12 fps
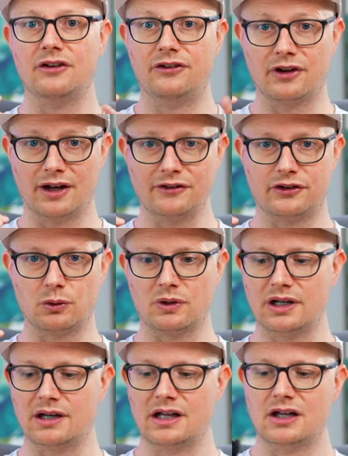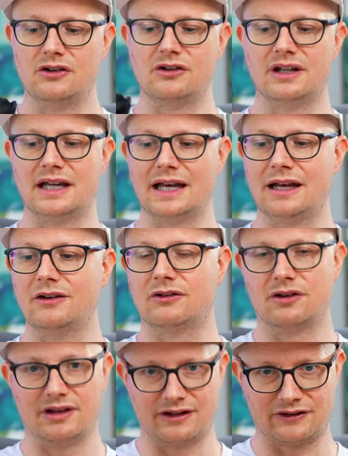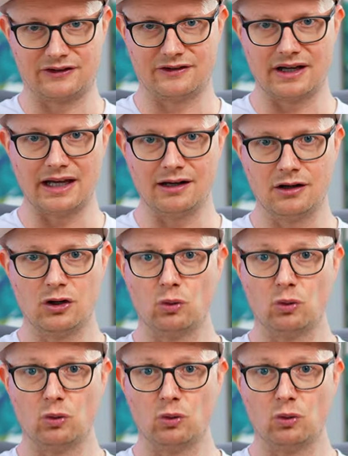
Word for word: done to it to get it to this state,